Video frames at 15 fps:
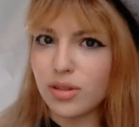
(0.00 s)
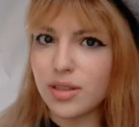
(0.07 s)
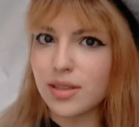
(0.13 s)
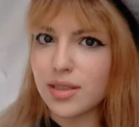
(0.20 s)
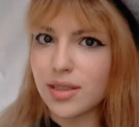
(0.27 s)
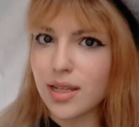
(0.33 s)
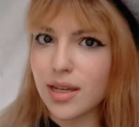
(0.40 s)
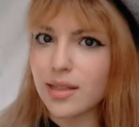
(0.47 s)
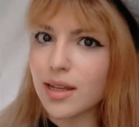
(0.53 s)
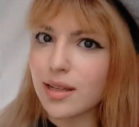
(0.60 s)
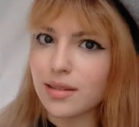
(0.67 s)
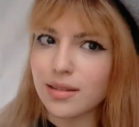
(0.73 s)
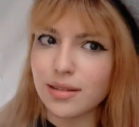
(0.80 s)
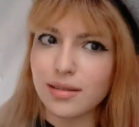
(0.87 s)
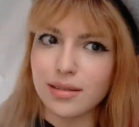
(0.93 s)
can say
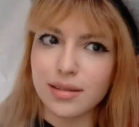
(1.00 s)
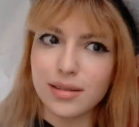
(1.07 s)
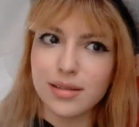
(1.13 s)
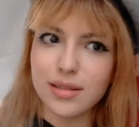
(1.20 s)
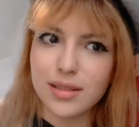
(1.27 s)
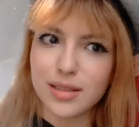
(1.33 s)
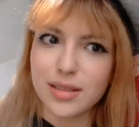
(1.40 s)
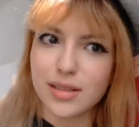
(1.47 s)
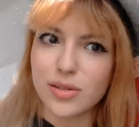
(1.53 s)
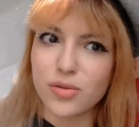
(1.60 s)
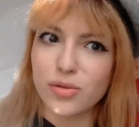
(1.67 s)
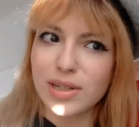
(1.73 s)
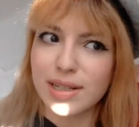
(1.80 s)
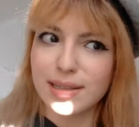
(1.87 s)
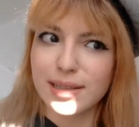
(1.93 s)
that he is
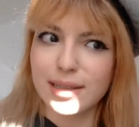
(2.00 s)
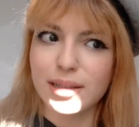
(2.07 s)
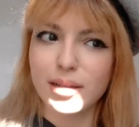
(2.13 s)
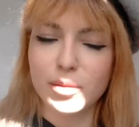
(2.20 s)
really